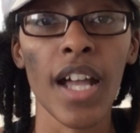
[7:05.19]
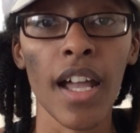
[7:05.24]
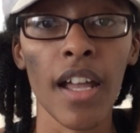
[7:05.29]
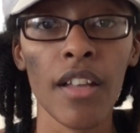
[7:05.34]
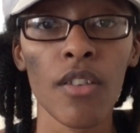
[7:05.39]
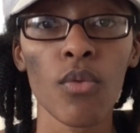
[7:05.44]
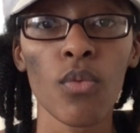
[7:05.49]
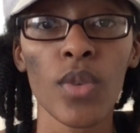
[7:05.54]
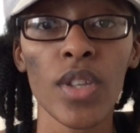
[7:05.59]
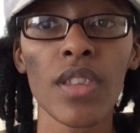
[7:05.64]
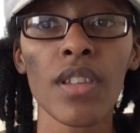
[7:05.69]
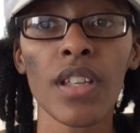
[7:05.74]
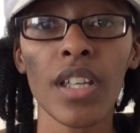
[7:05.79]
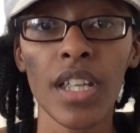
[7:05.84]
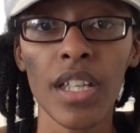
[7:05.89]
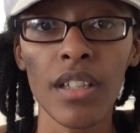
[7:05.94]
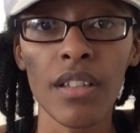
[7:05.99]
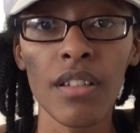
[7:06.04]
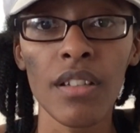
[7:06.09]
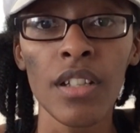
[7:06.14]
and
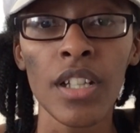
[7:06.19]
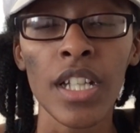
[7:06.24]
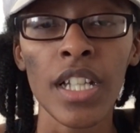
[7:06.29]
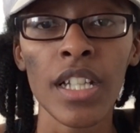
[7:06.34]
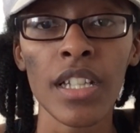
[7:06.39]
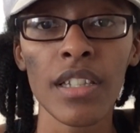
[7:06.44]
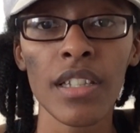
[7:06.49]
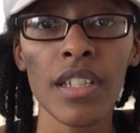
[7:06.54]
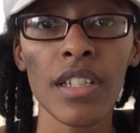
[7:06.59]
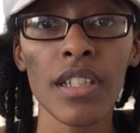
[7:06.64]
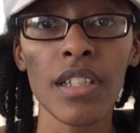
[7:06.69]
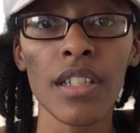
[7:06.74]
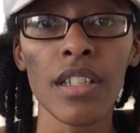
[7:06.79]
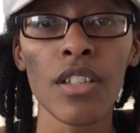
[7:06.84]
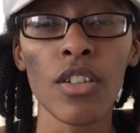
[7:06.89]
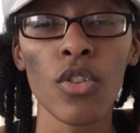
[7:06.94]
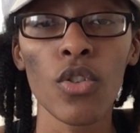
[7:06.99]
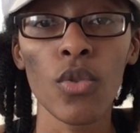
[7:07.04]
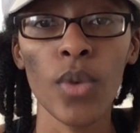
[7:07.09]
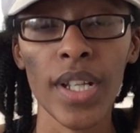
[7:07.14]
within the
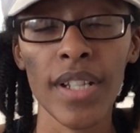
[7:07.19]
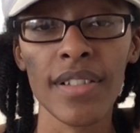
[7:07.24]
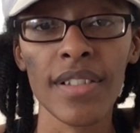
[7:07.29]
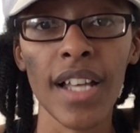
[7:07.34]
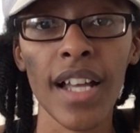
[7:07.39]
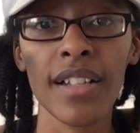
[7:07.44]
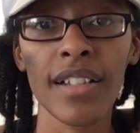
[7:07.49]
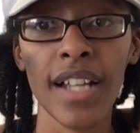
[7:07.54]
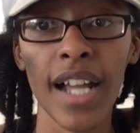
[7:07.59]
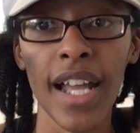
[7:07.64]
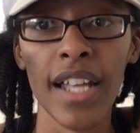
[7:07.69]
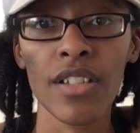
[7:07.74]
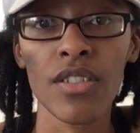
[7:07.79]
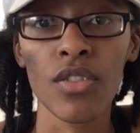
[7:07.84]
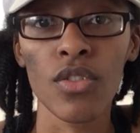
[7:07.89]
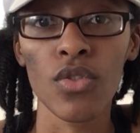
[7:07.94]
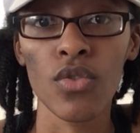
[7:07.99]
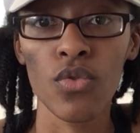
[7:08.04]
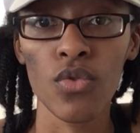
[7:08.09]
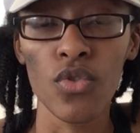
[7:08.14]
quick start guide
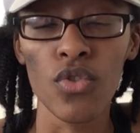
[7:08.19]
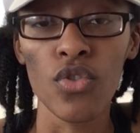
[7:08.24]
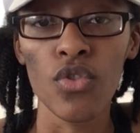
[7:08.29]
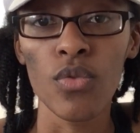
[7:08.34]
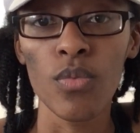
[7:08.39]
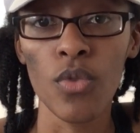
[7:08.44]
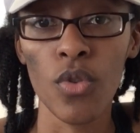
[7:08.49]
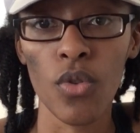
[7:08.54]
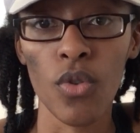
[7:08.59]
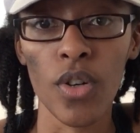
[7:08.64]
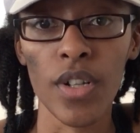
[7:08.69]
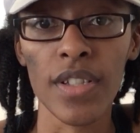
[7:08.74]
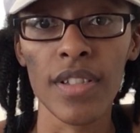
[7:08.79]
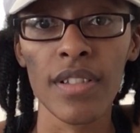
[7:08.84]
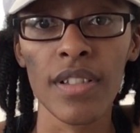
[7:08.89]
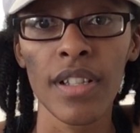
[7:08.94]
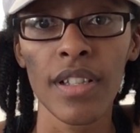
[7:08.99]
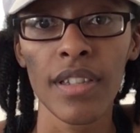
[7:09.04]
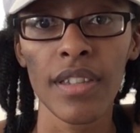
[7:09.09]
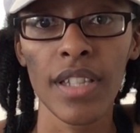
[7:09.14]
to YouTube
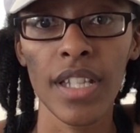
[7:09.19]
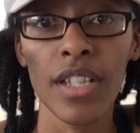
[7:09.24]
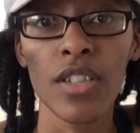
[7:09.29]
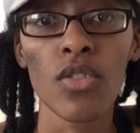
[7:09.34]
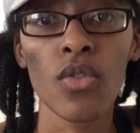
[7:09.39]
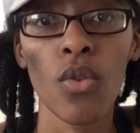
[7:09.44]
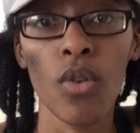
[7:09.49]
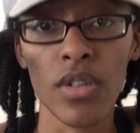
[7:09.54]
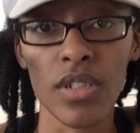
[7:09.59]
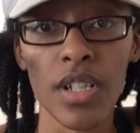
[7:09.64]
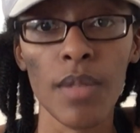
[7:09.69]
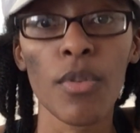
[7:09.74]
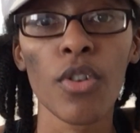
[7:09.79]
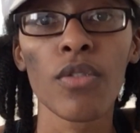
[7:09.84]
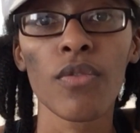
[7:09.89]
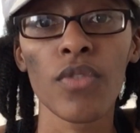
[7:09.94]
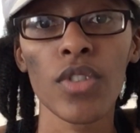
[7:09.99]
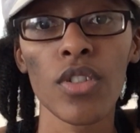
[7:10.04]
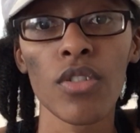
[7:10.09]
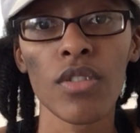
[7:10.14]
course they talked
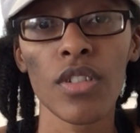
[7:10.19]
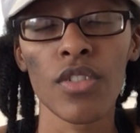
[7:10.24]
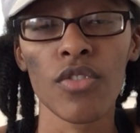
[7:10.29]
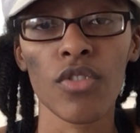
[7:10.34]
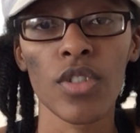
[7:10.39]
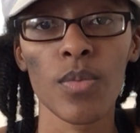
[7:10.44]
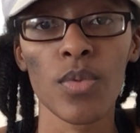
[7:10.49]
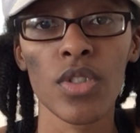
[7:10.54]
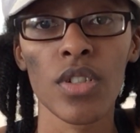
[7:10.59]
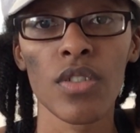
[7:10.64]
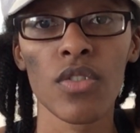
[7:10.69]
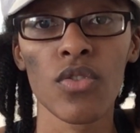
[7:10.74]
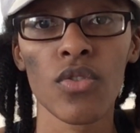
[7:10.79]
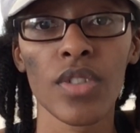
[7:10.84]
about video descriptions,